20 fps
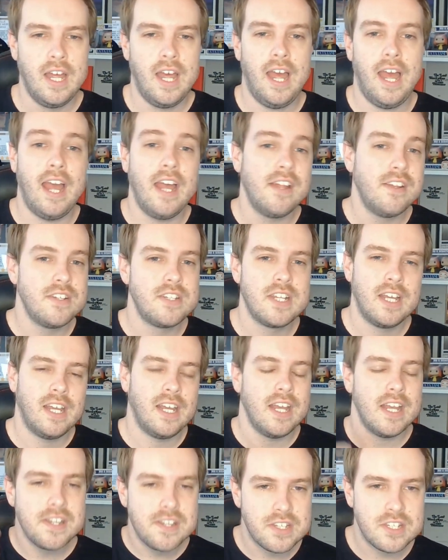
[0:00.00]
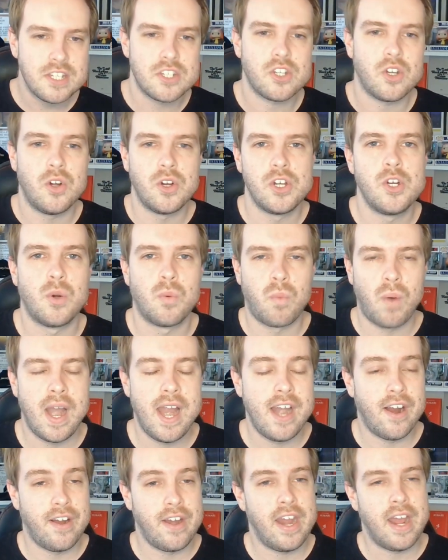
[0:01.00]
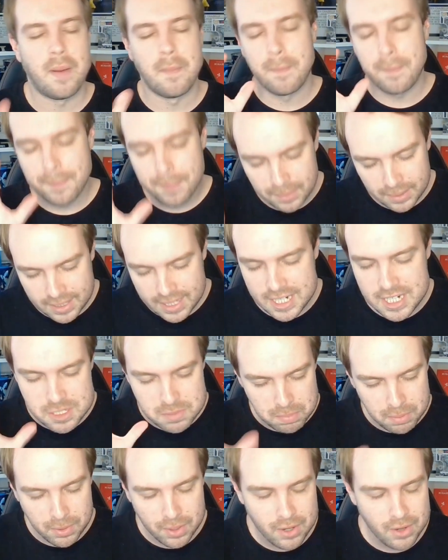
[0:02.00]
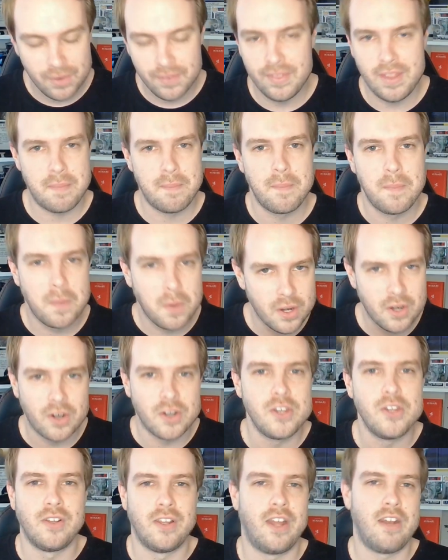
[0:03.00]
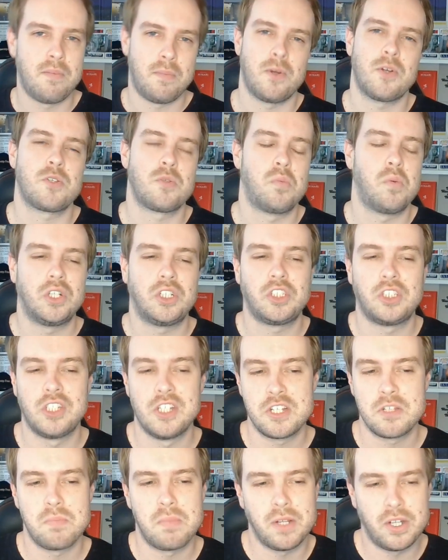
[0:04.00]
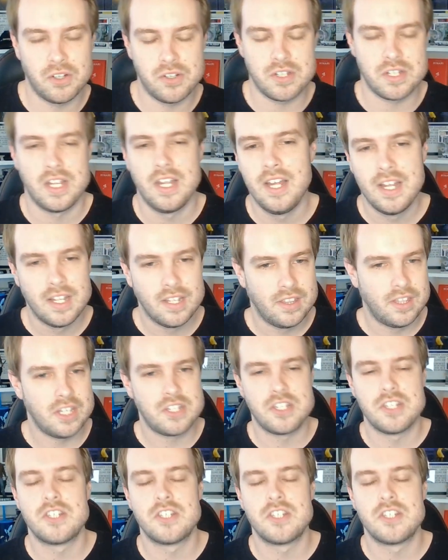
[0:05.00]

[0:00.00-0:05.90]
And is this on your radar now? Please put it on there. Put it on your Letterboxd watch list, because this is